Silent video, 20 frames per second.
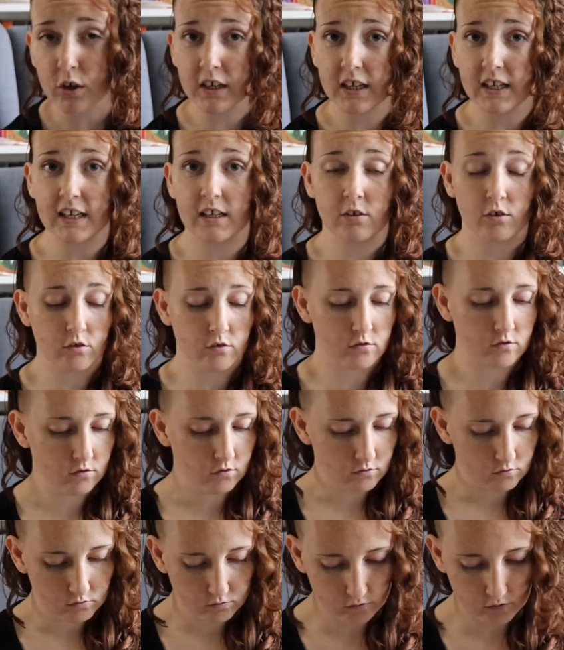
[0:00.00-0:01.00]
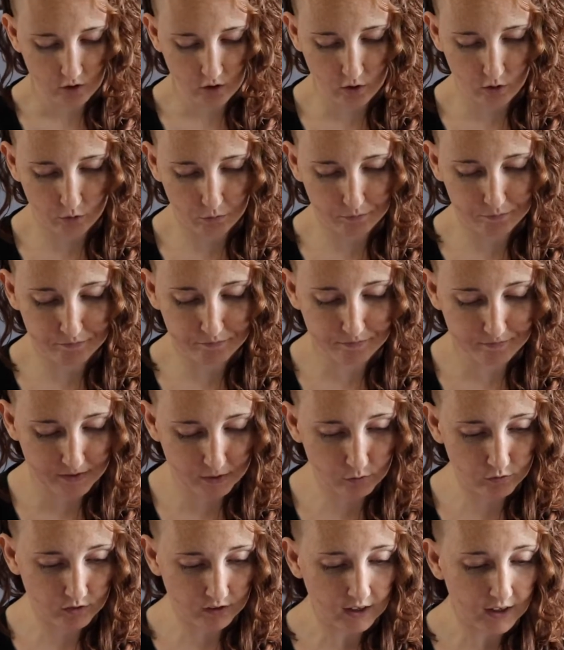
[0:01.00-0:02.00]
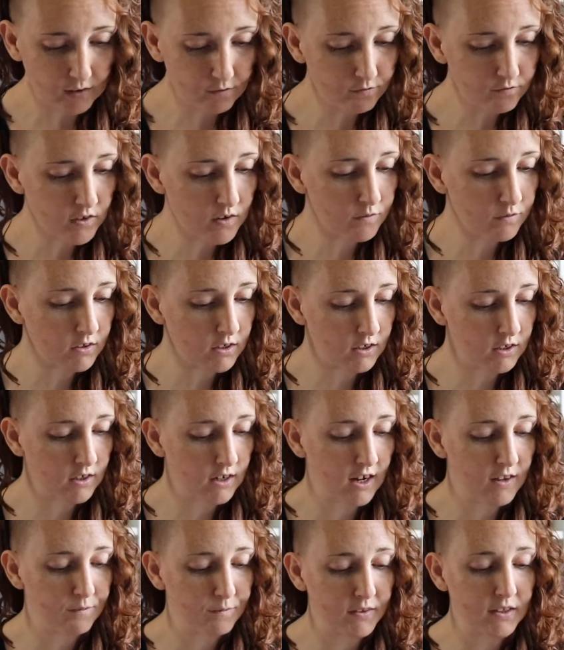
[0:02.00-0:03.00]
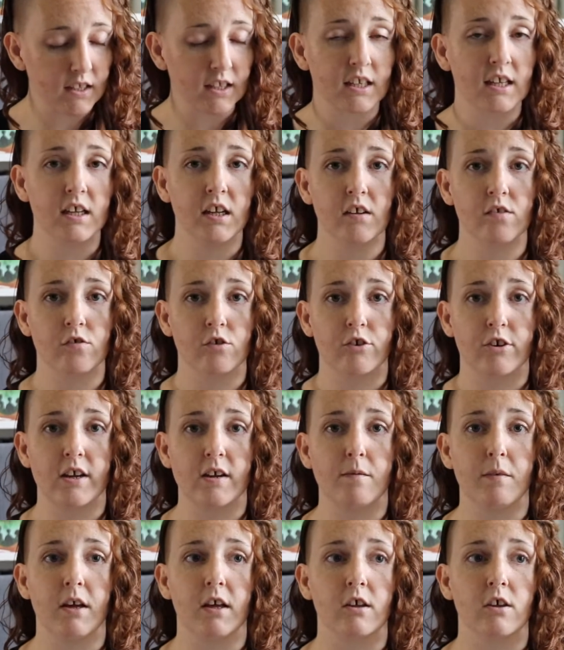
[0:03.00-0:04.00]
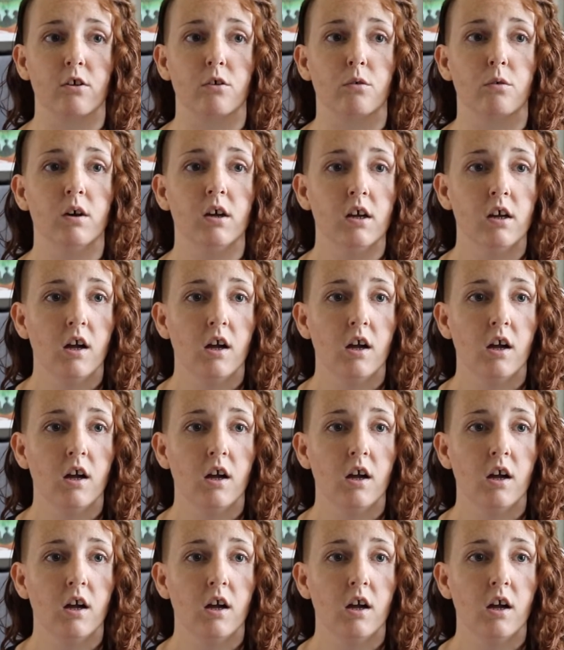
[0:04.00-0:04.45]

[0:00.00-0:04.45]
candles. So there was a lot of stuff in here. I feel like it is a great value.